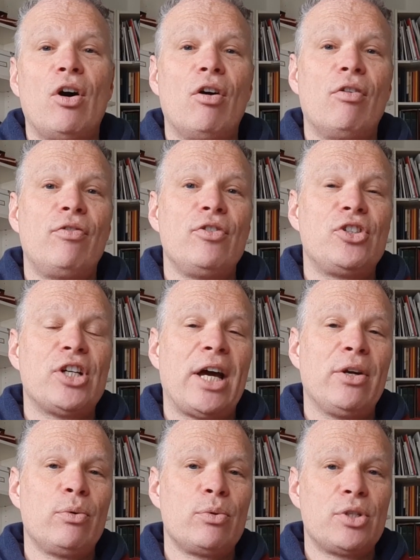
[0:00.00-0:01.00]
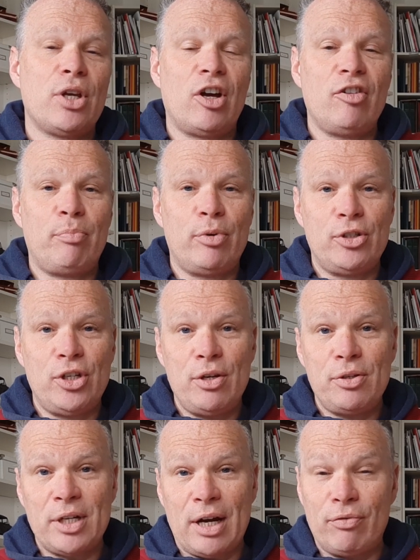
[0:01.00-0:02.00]
of channels that I've
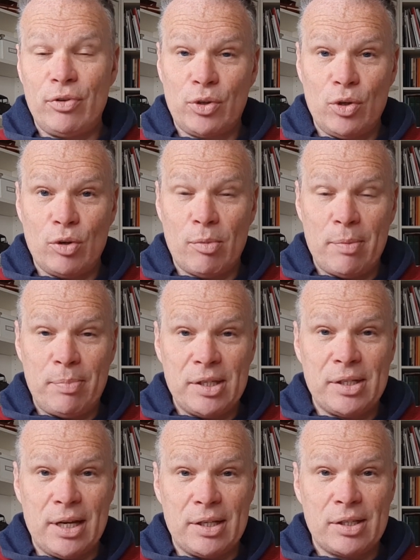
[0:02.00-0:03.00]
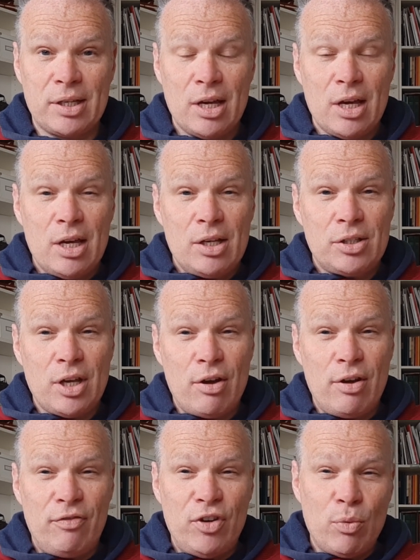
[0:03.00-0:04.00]
produced now for Google My Business. So
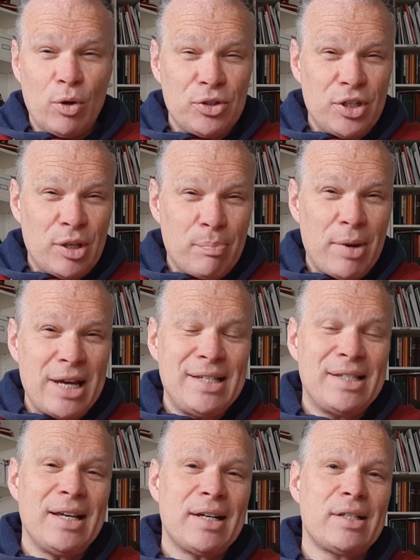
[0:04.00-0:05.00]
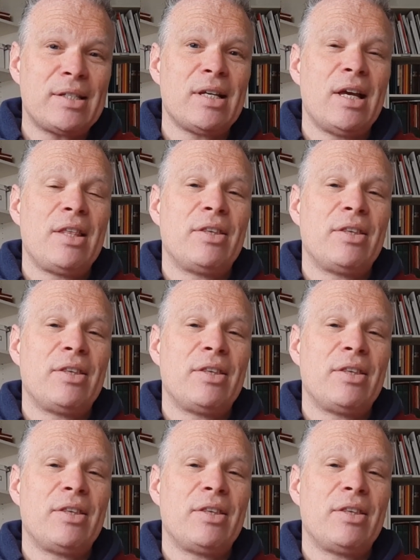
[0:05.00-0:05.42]
if you wanted the basics,